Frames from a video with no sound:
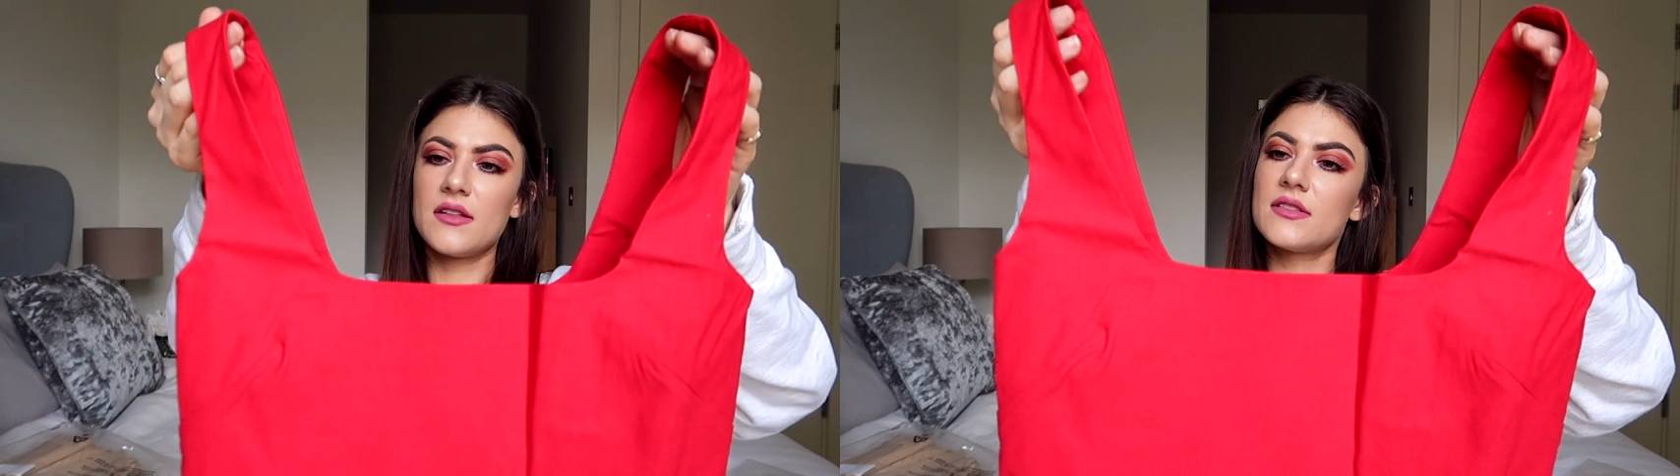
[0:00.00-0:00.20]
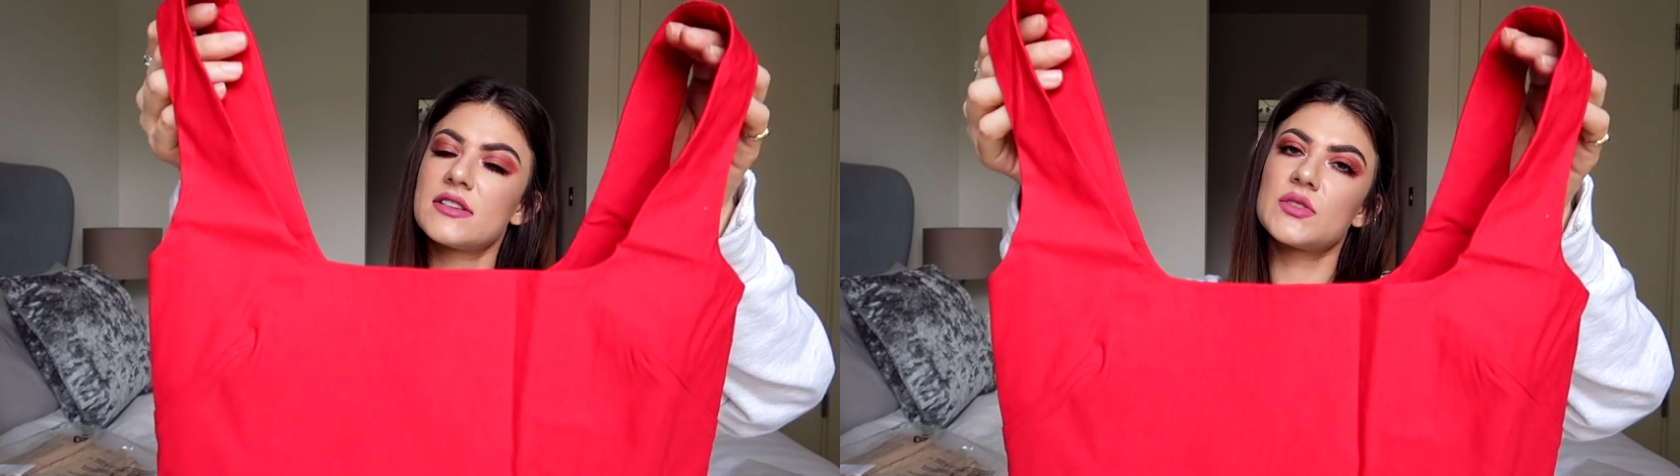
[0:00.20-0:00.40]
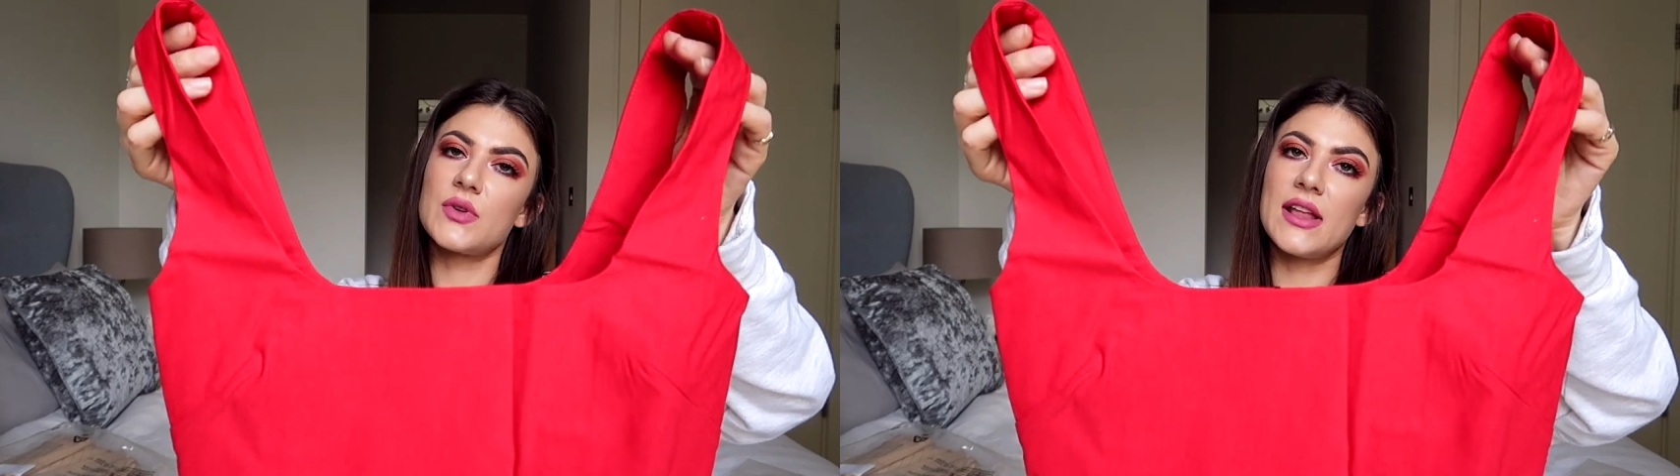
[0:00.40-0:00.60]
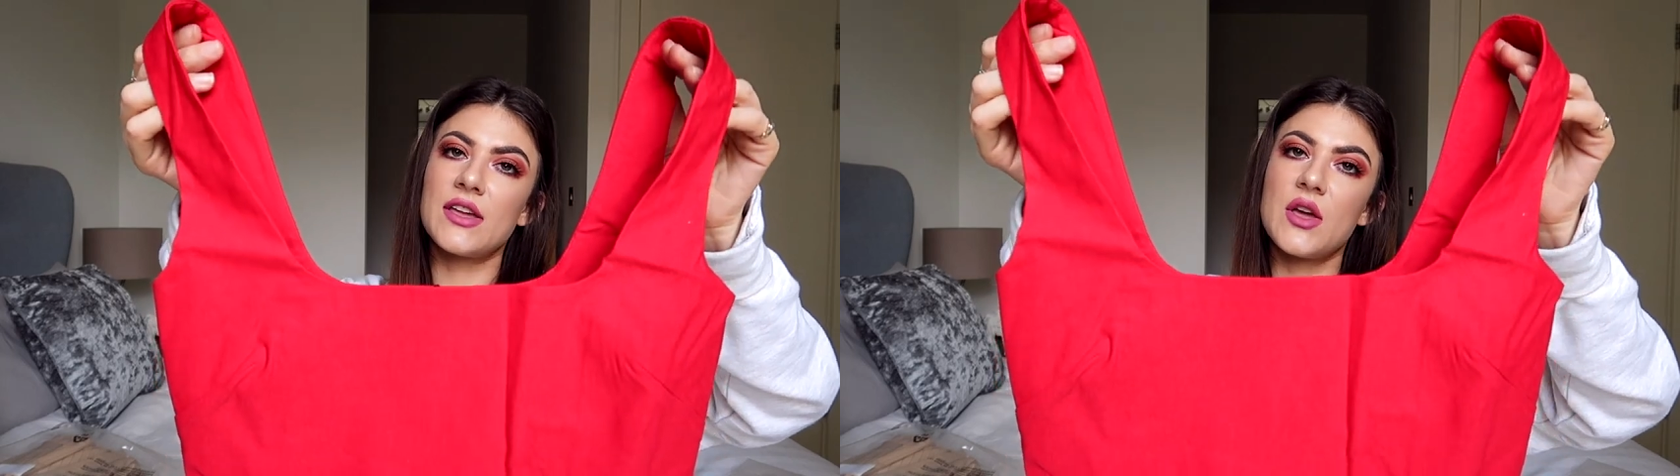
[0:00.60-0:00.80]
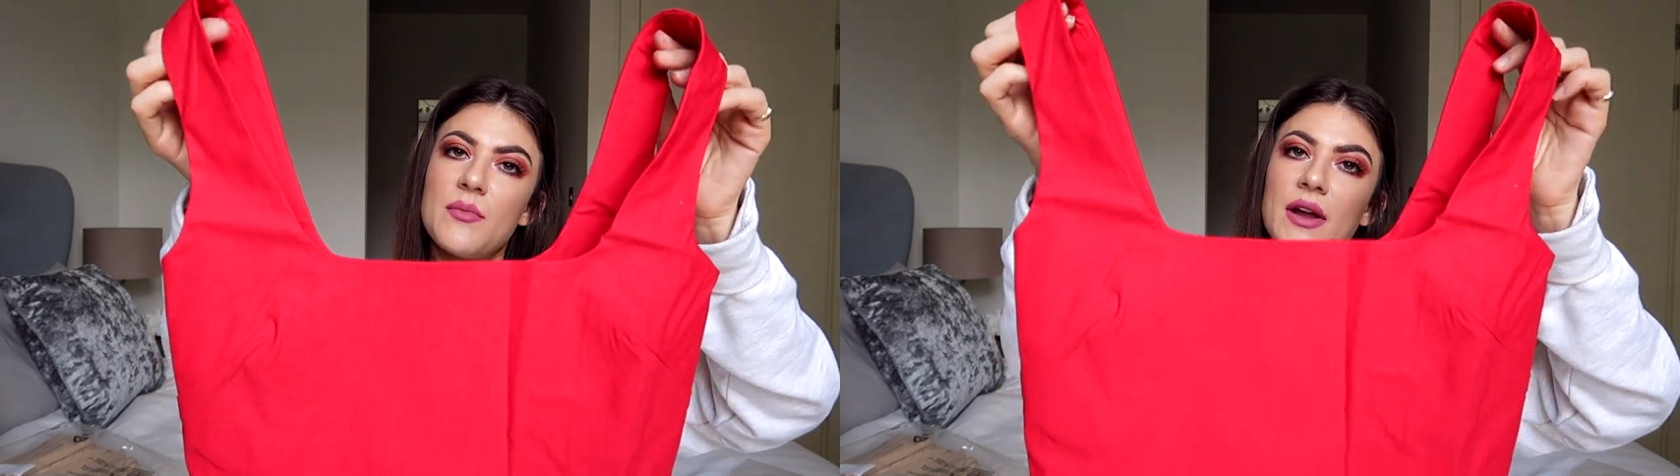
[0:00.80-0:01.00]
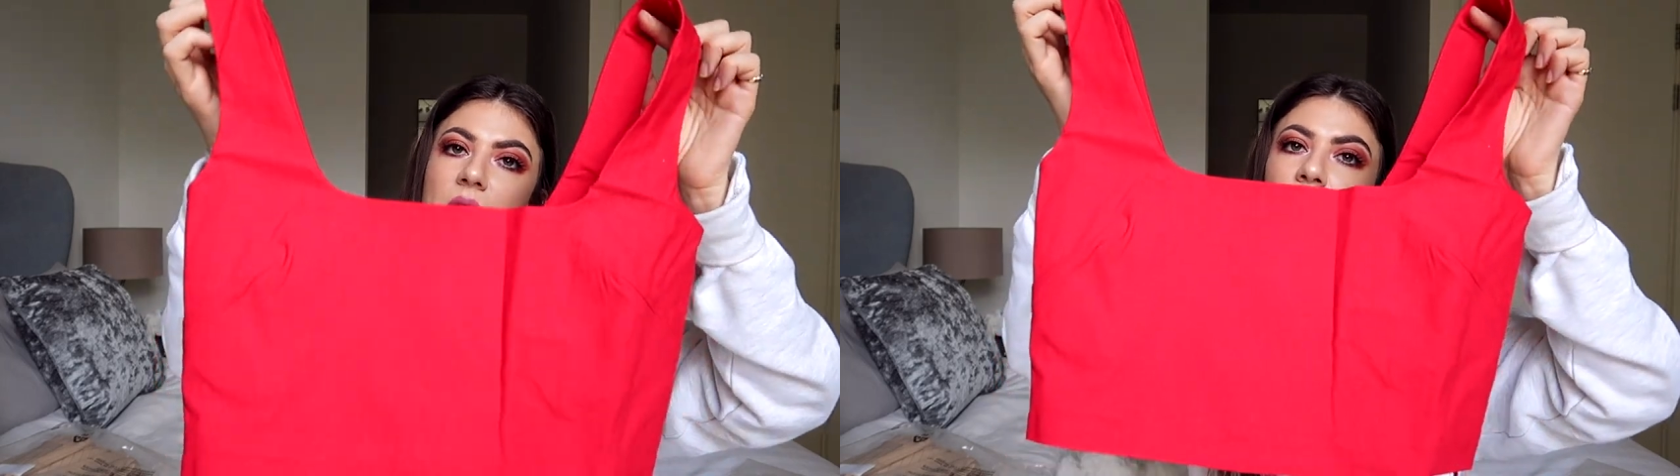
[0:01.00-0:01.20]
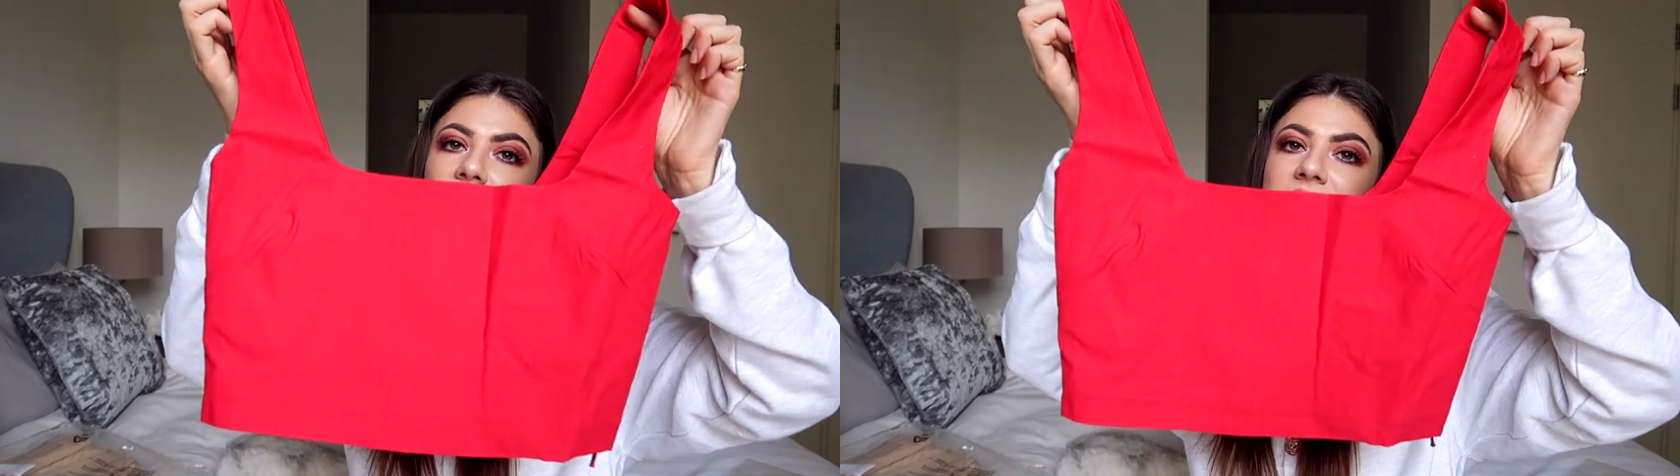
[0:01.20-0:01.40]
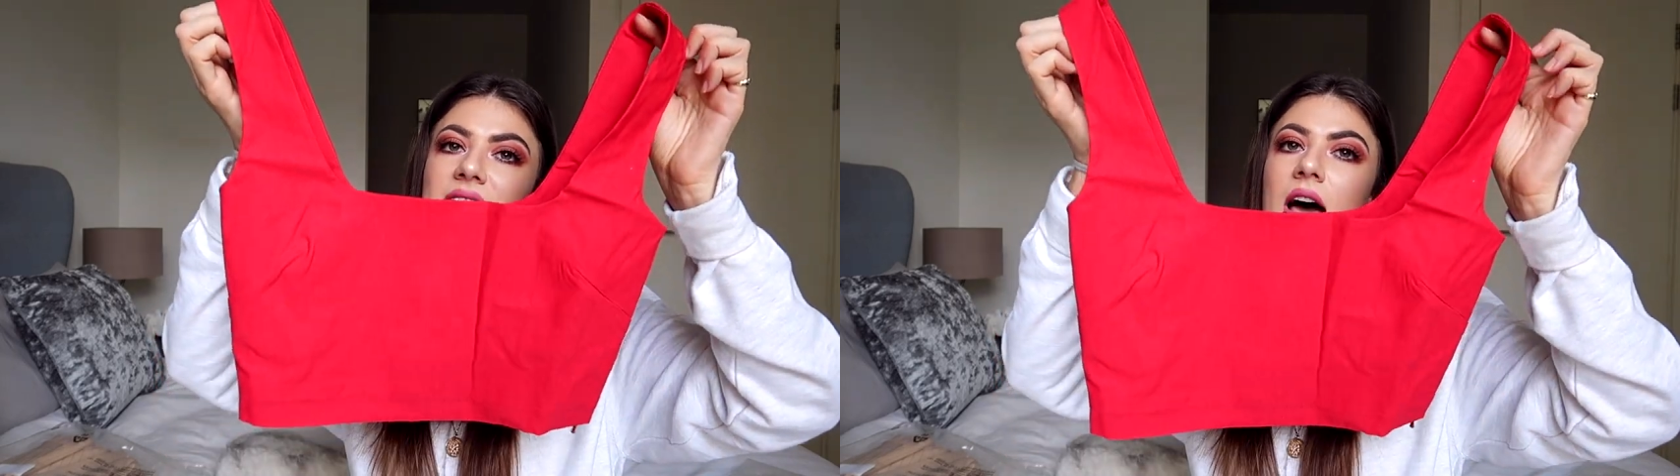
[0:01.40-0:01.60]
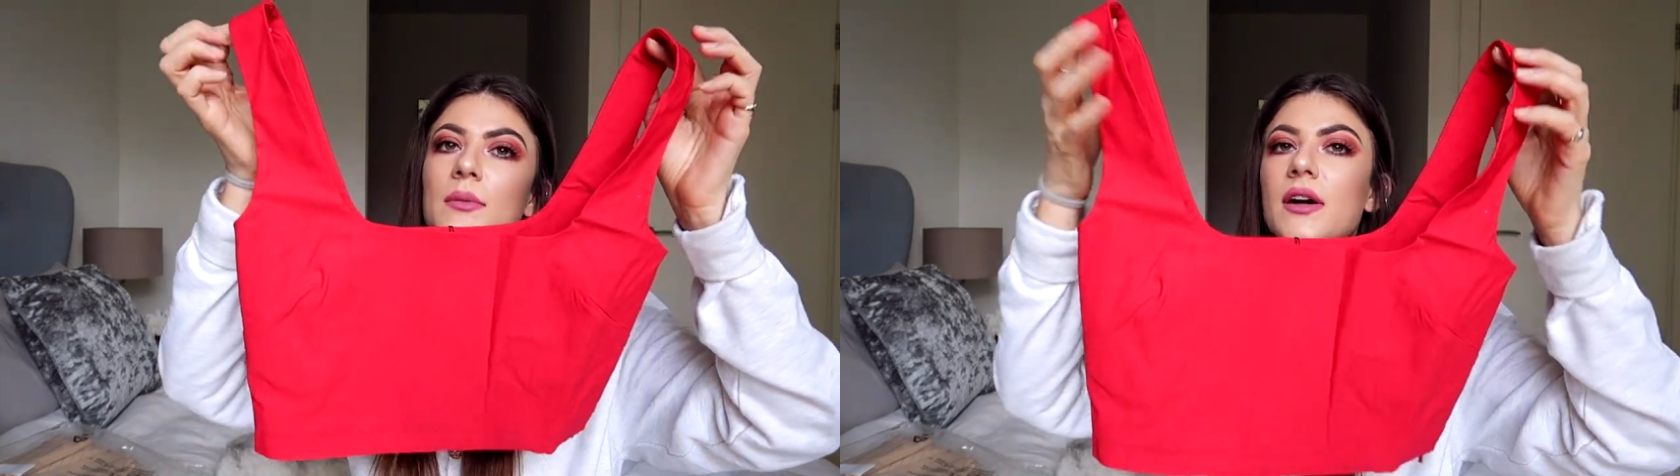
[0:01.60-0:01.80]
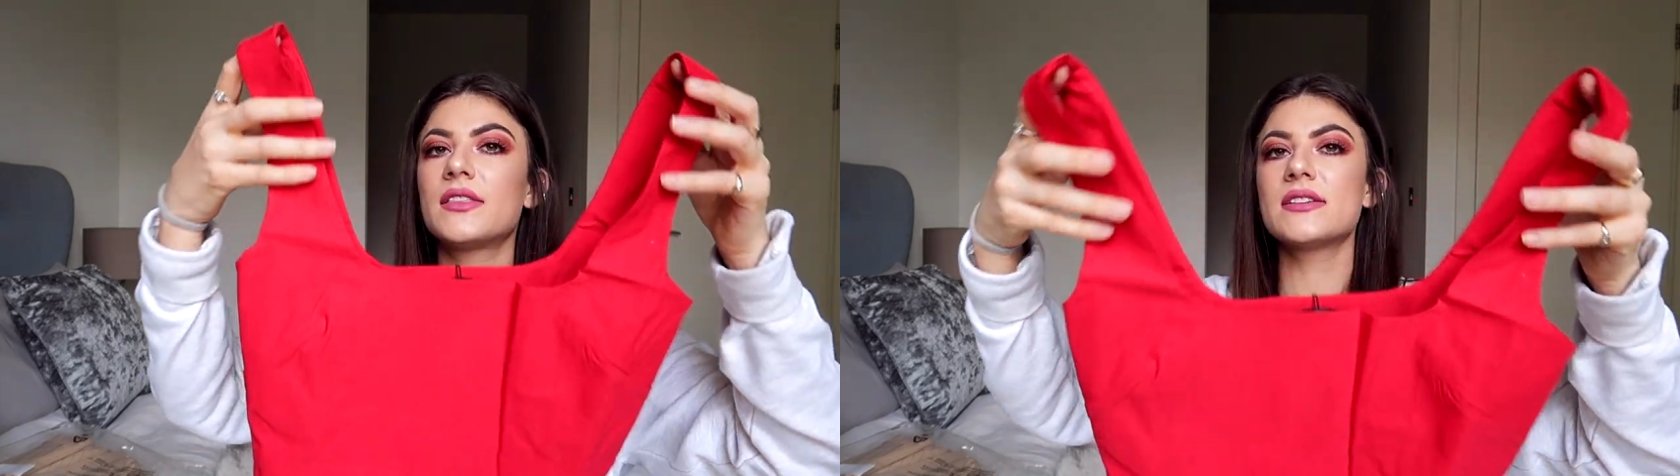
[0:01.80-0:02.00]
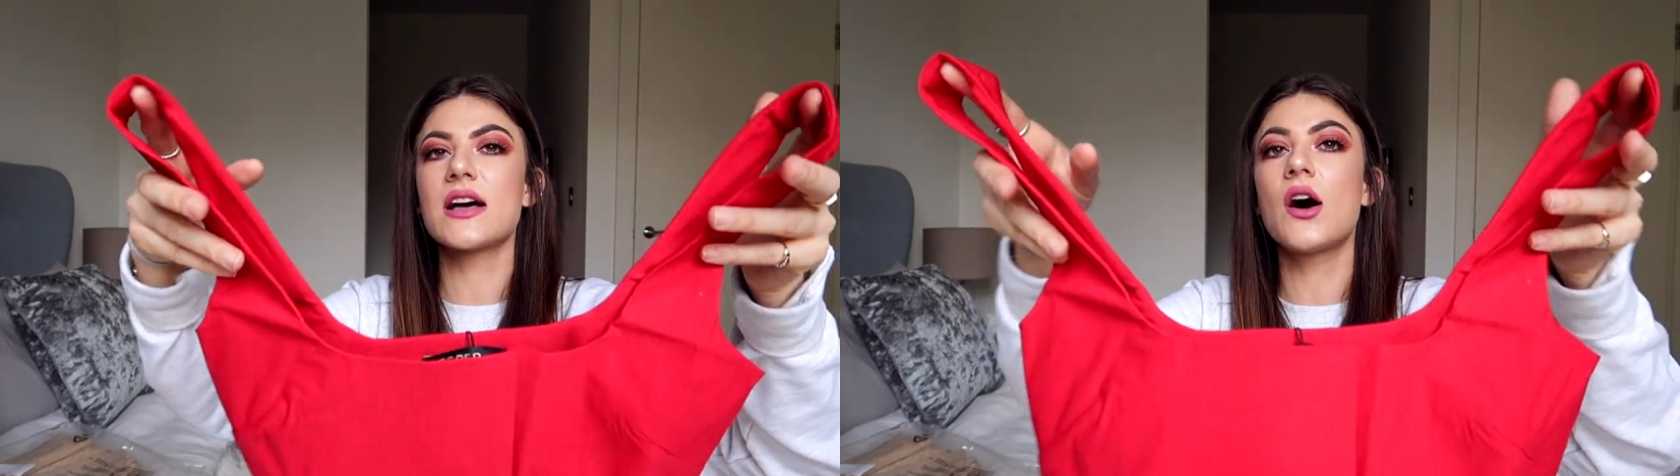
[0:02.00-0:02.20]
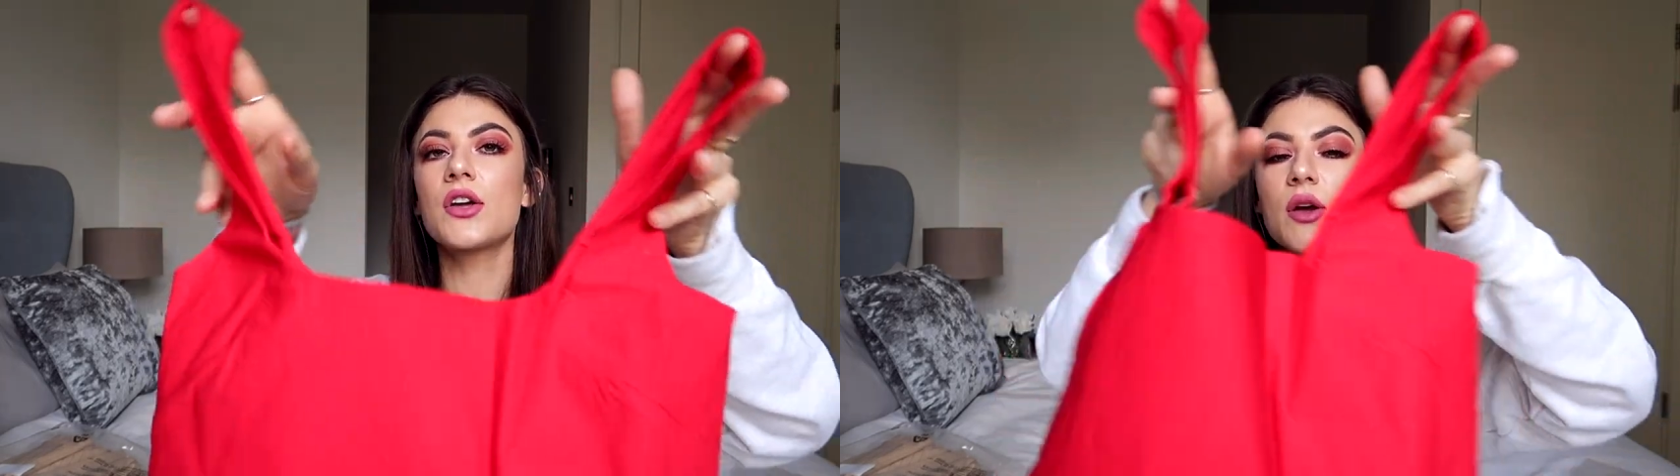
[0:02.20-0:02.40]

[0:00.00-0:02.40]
This is really cute, but I'm really sad about this. How